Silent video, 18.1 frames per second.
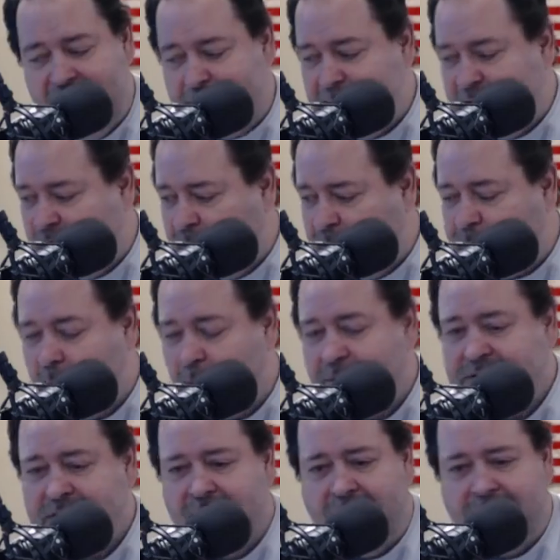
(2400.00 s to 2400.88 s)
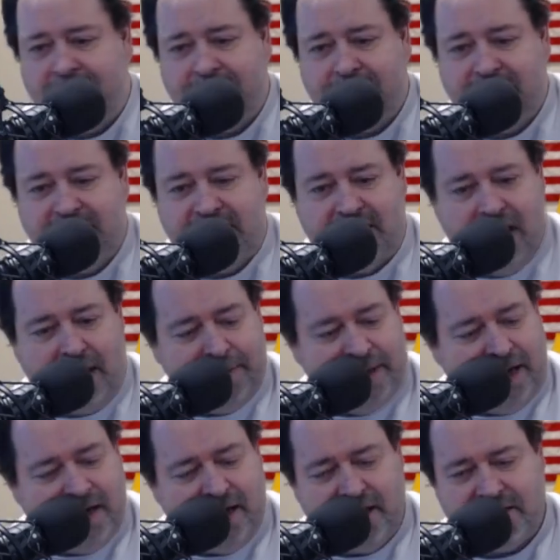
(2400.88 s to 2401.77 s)
be a good pork chop. It's got
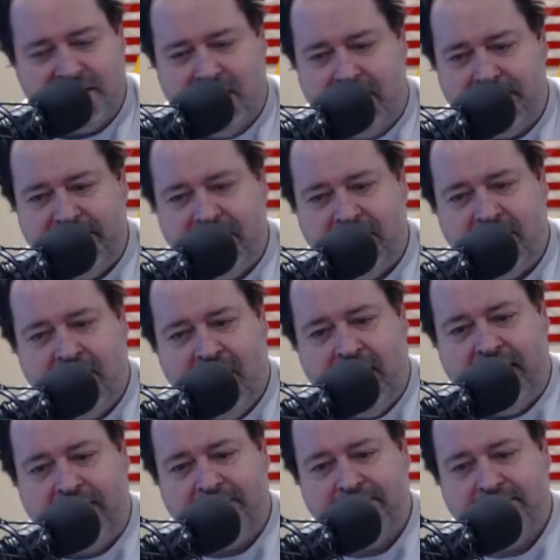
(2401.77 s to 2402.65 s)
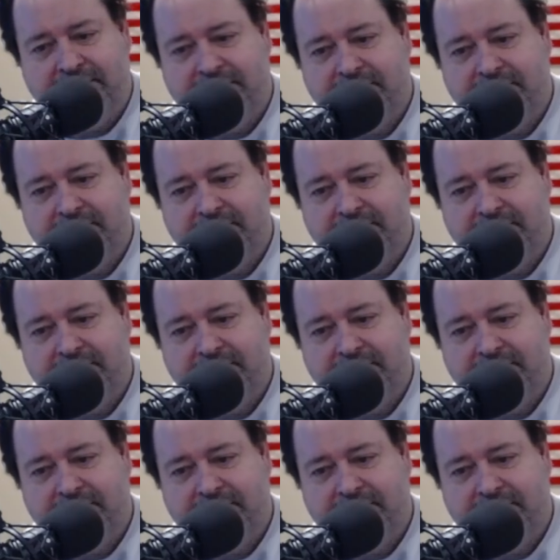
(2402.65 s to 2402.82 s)
to be done right.